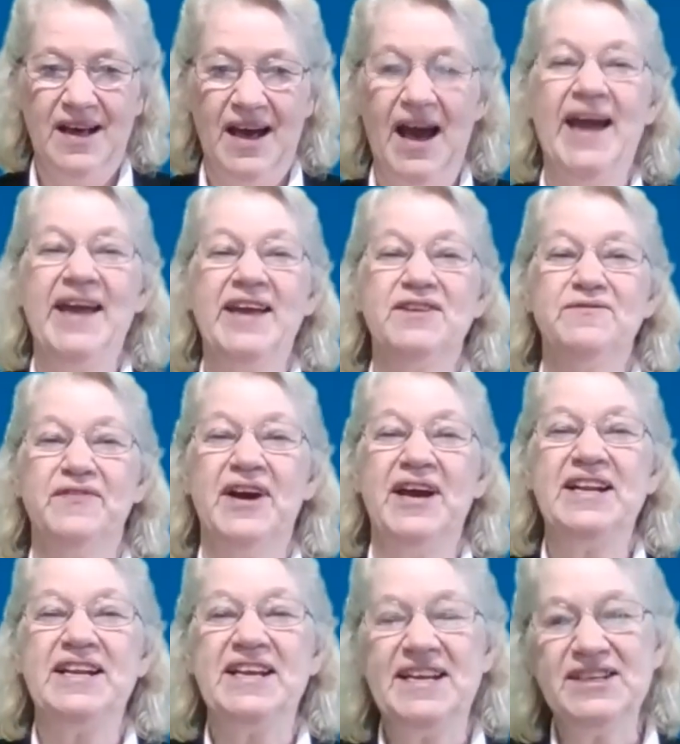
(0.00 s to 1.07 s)
I
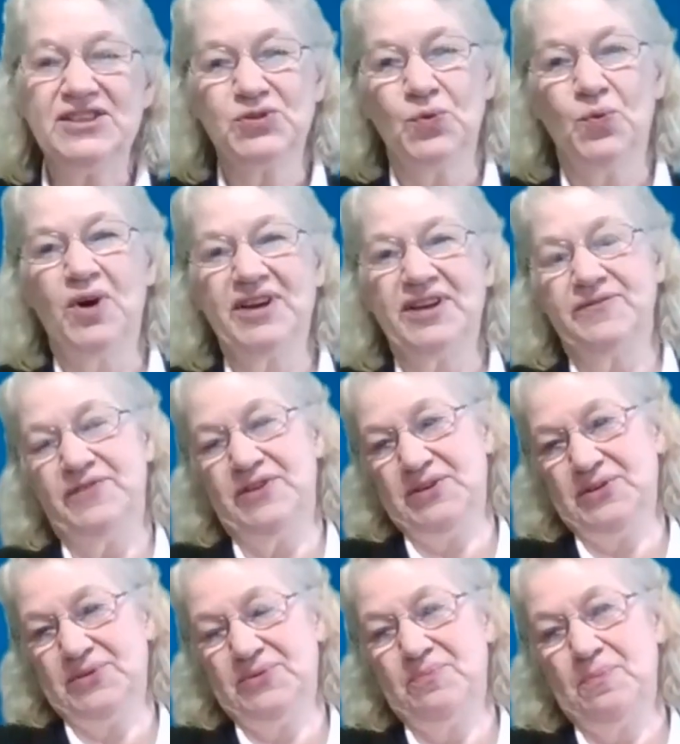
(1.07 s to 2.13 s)
invite each one of
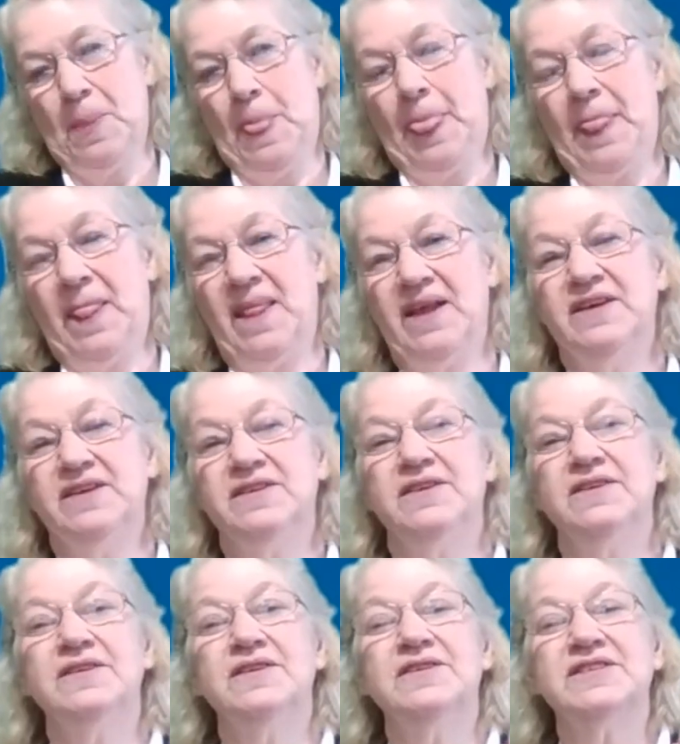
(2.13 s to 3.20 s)
you
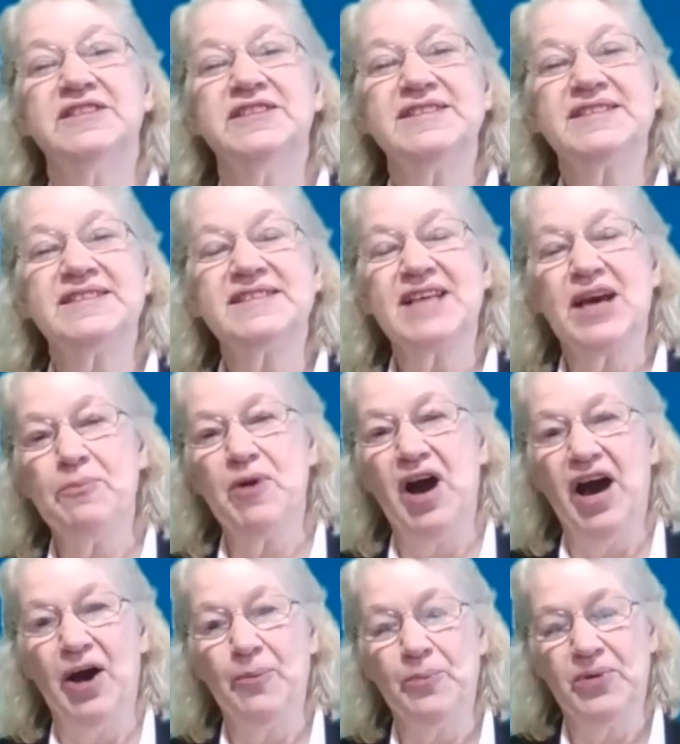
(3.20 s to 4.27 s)
to step
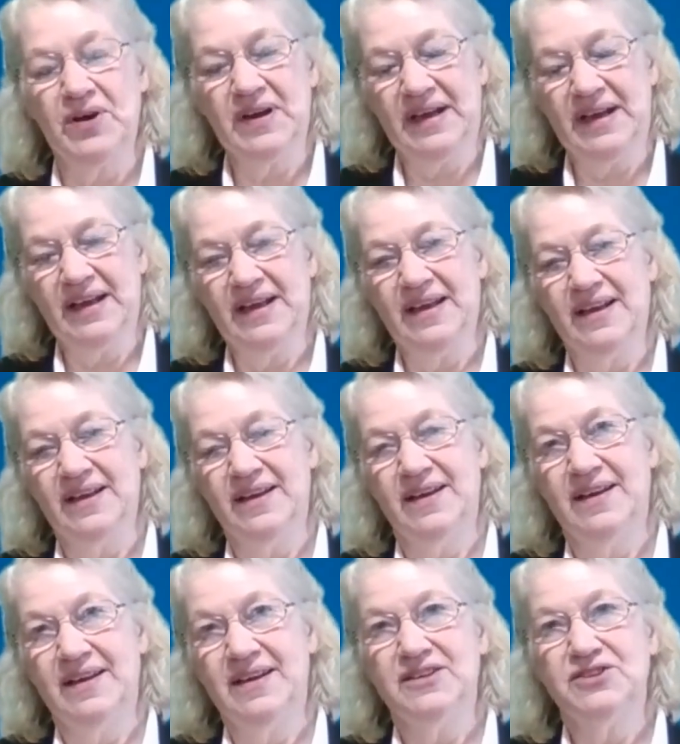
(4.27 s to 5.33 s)
up.
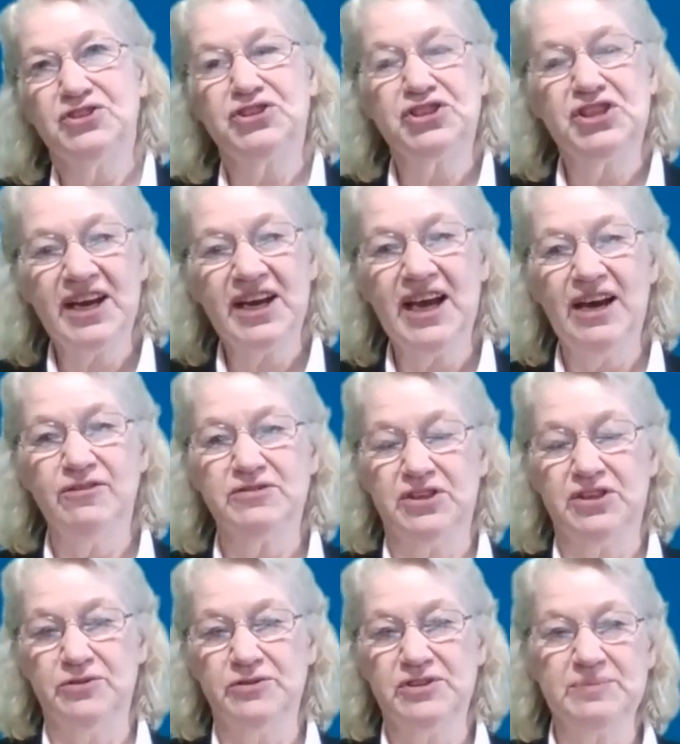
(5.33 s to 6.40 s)
Check out
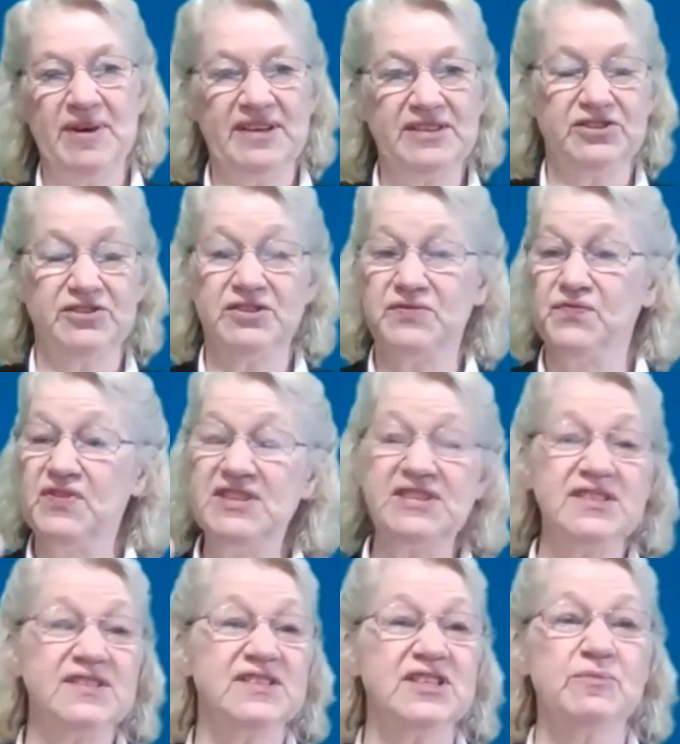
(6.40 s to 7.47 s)
Toastmasters,
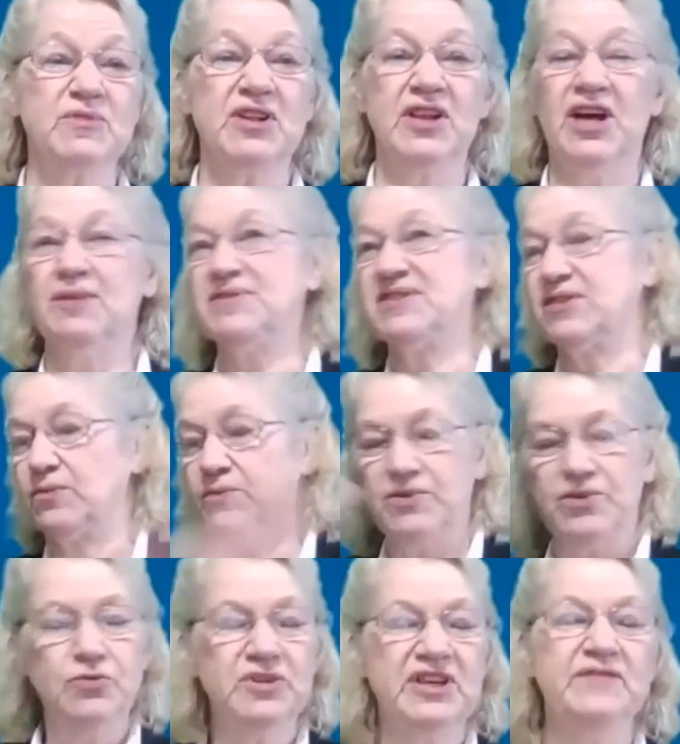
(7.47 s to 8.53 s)
visit some clubs, or
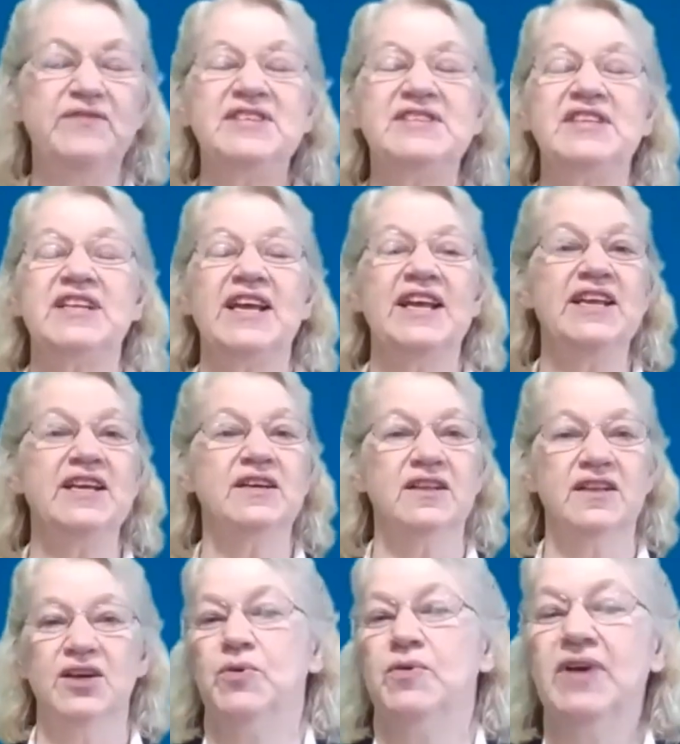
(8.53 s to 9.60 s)
you can visit any
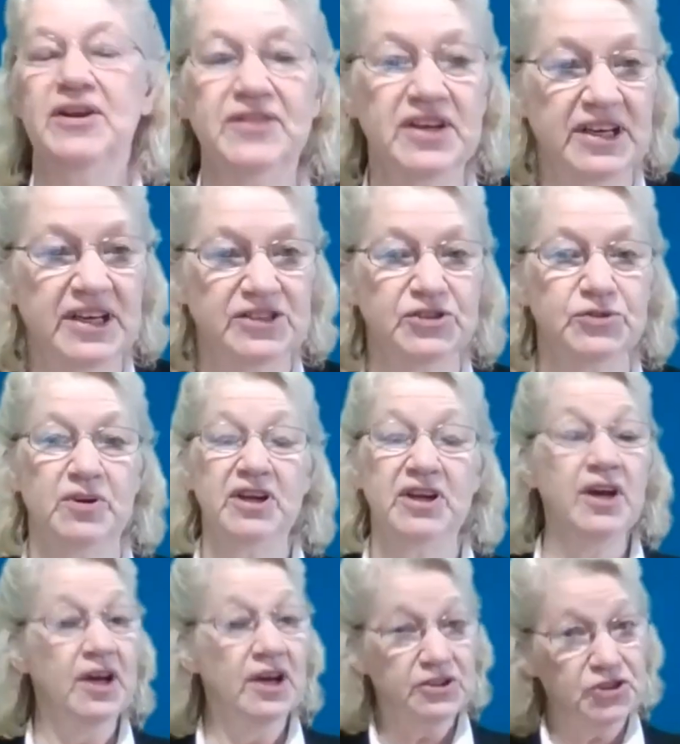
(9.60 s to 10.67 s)
club around the country.
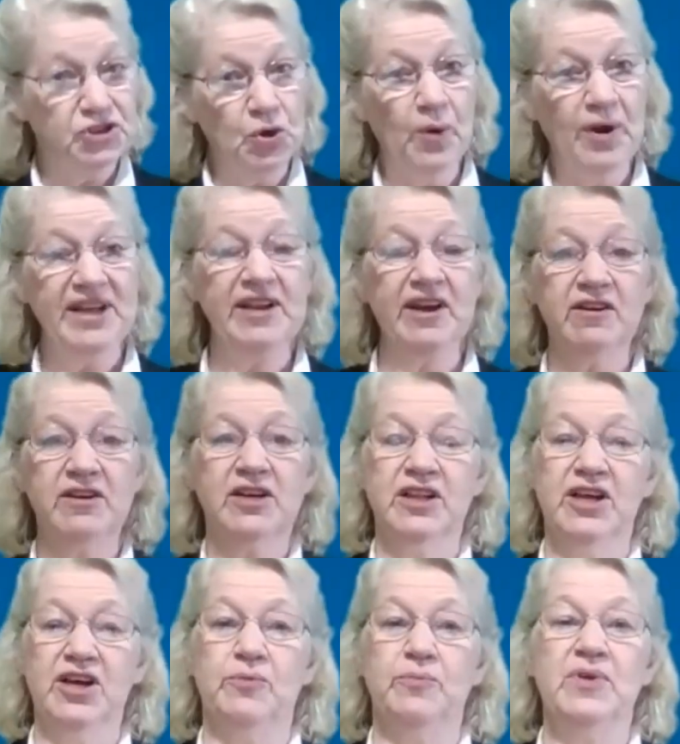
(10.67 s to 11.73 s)
Join our
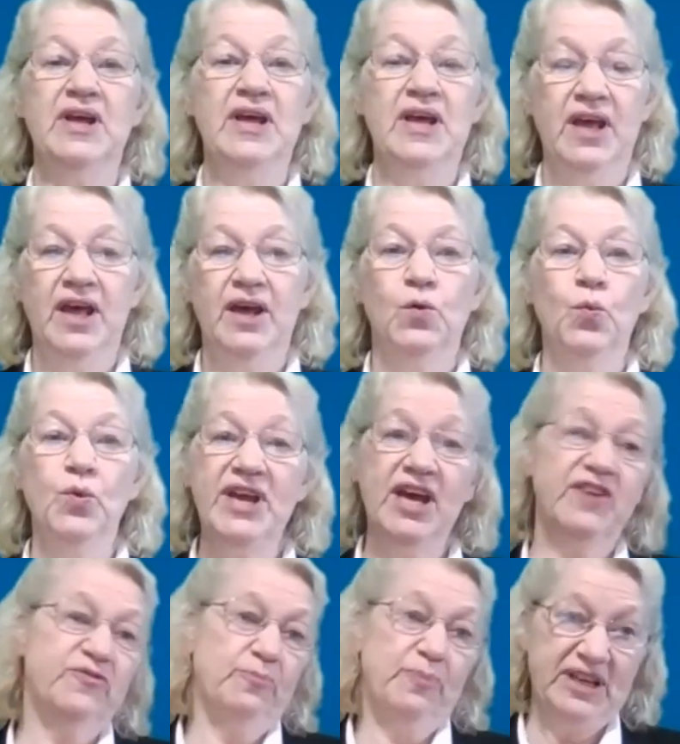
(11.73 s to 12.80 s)
club. We
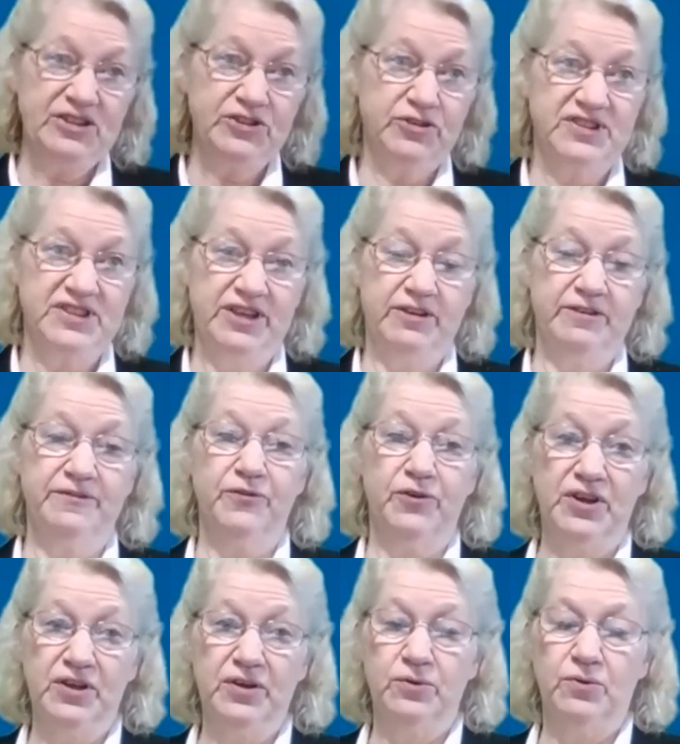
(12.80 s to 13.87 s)
have mentors here for
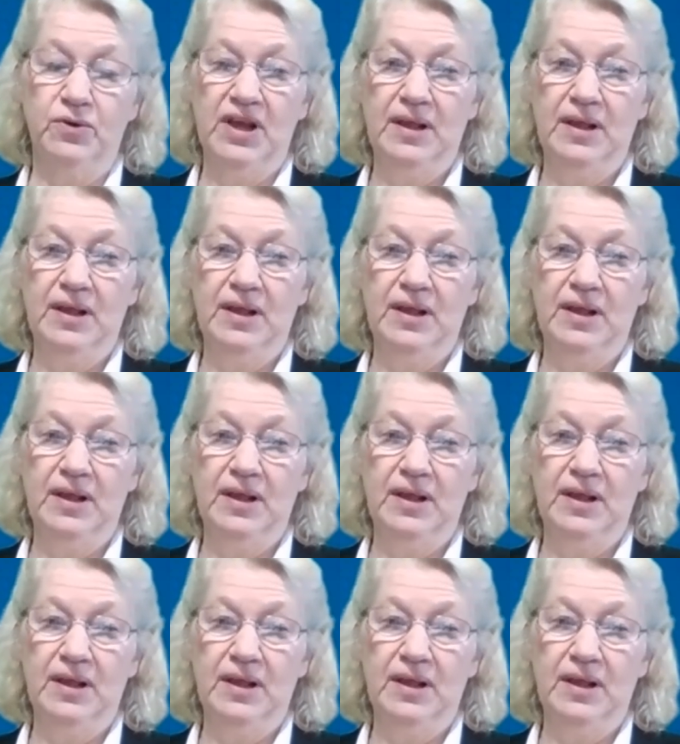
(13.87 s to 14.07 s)
you